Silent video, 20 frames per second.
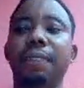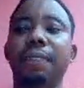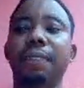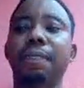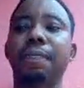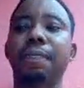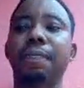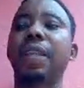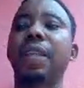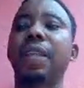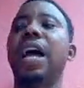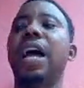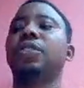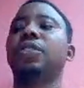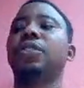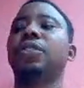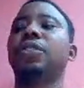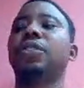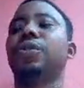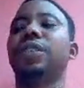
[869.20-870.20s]
and you
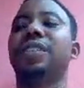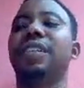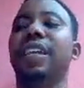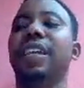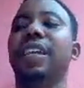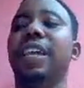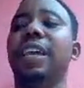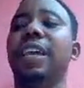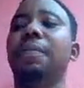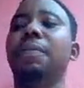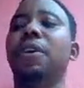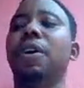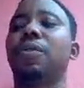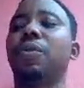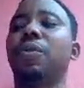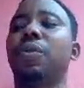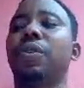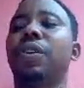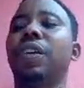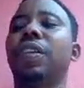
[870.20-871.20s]
should redeem your
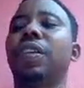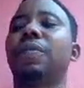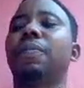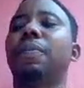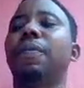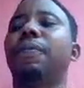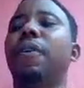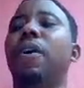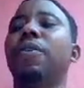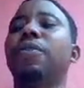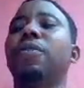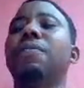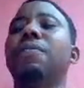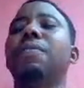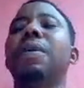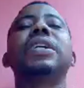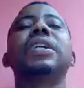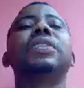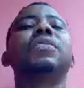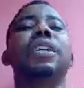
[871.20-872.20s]
cookies before you
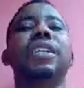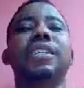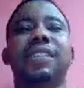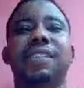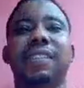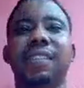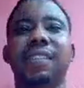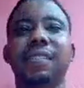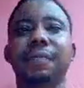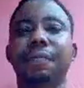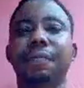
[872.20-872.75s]
migrate.